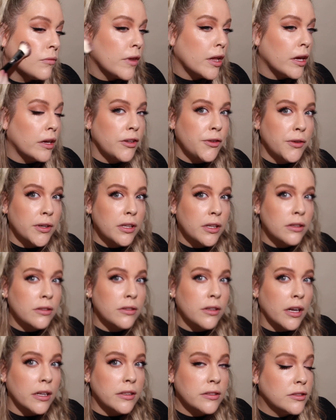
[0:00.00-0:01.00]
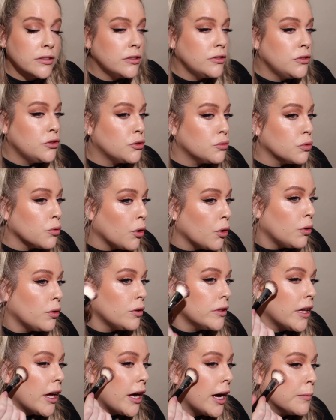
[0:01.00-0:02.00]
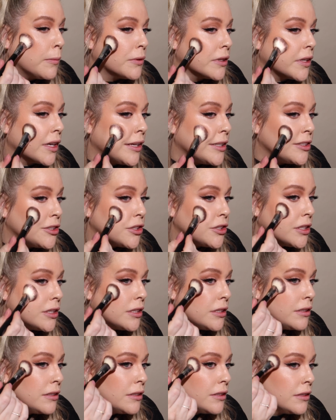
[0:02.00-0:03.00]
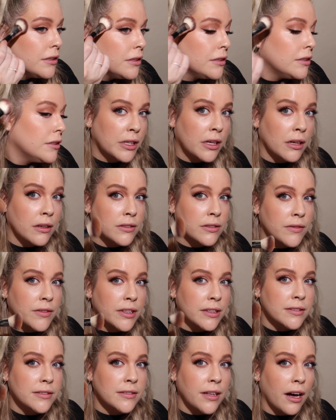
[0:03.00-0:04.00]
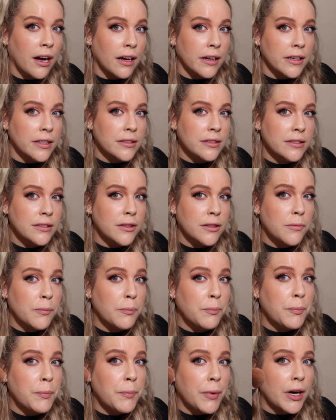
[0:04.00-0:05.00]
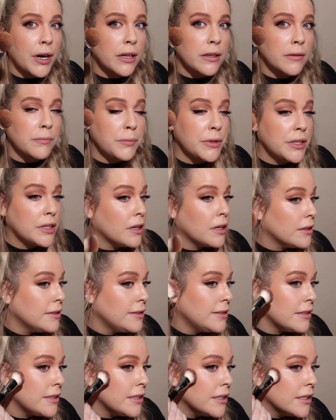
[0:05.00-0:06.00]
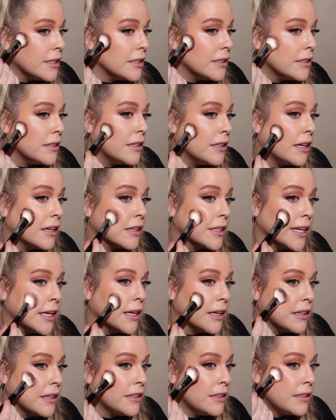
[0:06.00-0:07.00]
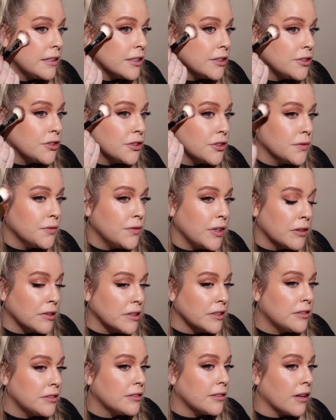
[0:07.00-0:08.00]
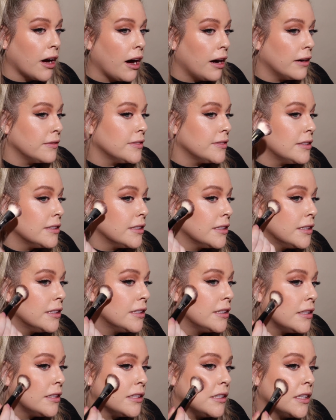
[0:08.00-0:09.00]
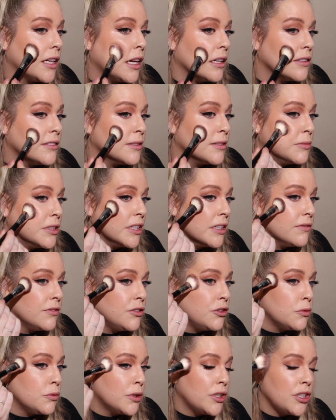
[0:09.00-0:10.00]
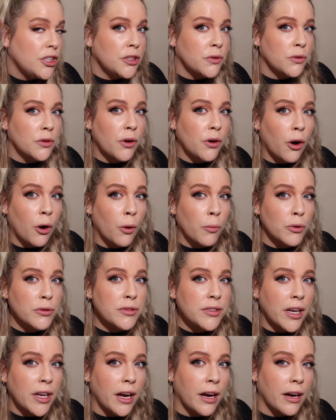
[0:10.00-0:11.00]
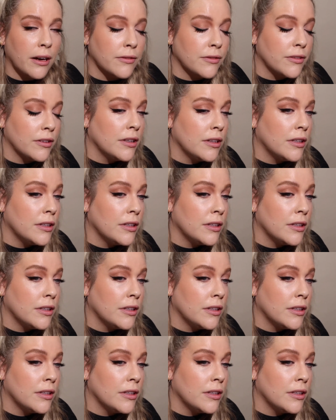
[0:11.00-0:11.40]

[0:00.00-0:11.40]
And you get a nice controlled application because of the size. But because it, again, is just very soft and has some give to it, you almost have